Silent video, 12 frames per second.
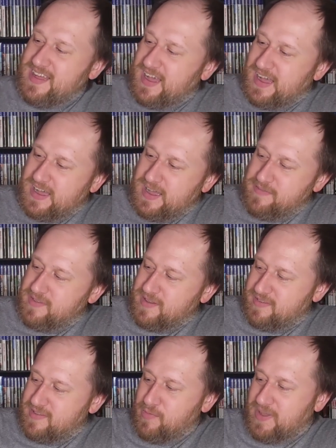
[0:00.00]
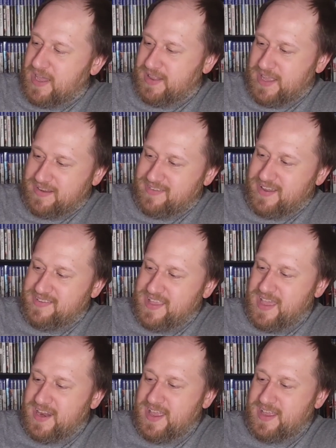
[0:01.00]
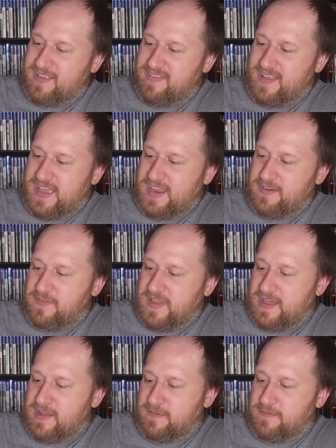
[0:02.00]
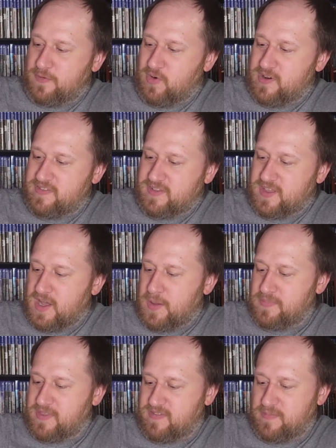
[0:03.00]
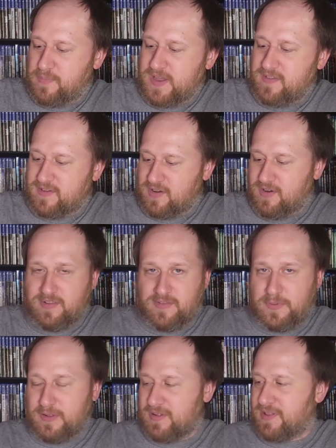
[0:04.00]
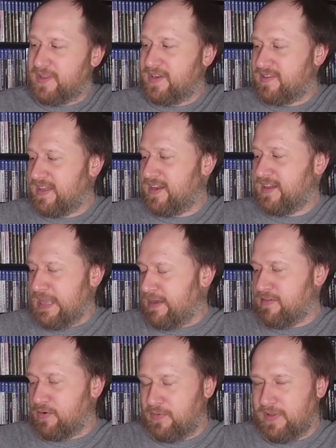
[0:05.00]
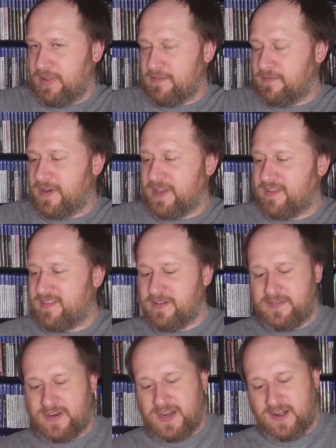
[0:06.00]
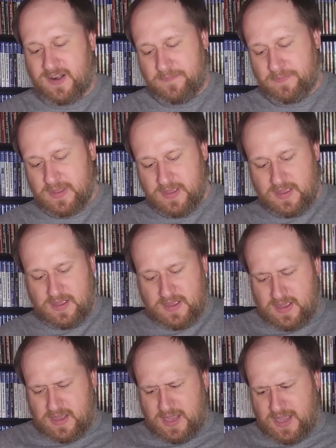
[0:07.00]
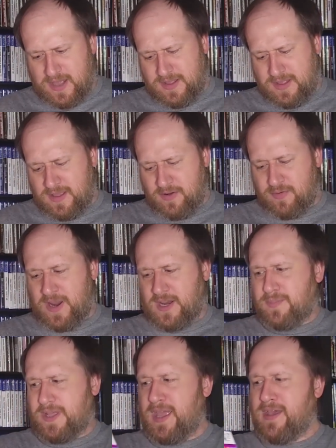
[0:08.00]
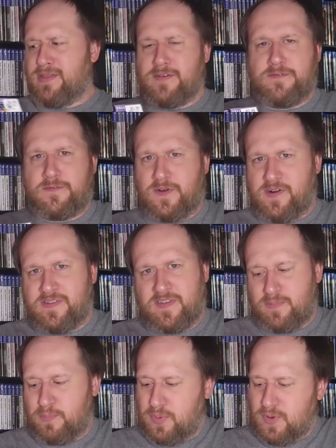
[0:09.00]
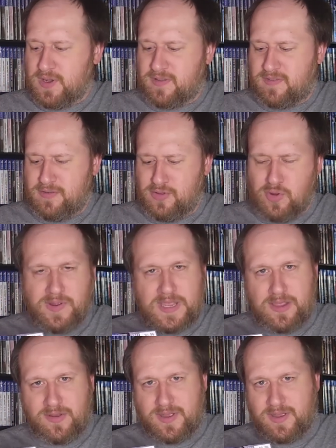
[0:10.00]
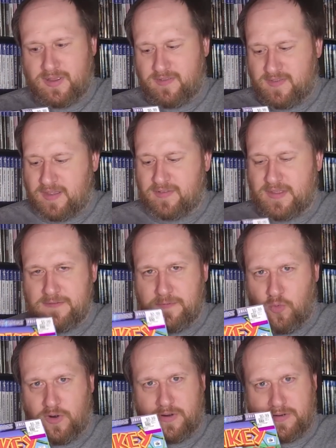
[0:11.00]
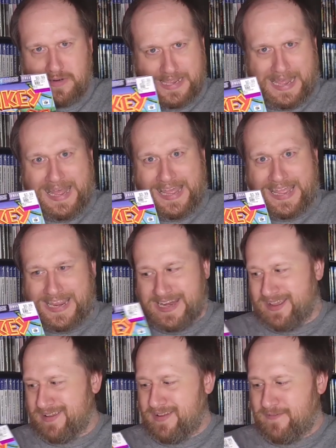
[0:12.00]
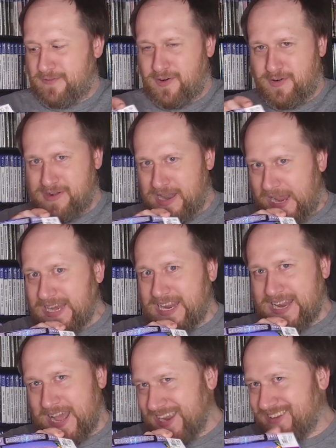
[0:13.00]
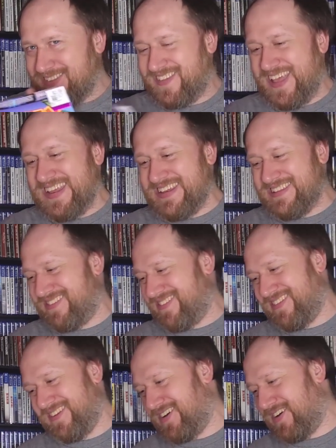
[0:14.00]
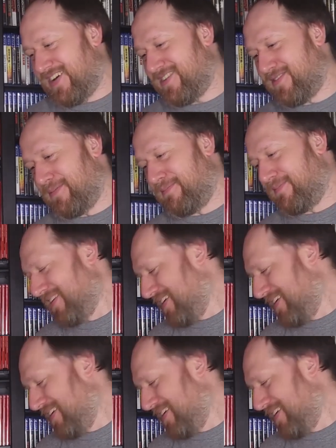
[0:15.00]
So you can see we got like Titanic, Seinfeld, Forrest Gump, the Spice Girls, Bill Clinton, lots of really funny stuff in here. And then they randomly had the Versus Books Donkey Kong 64 guide for 99 cents. Awesome.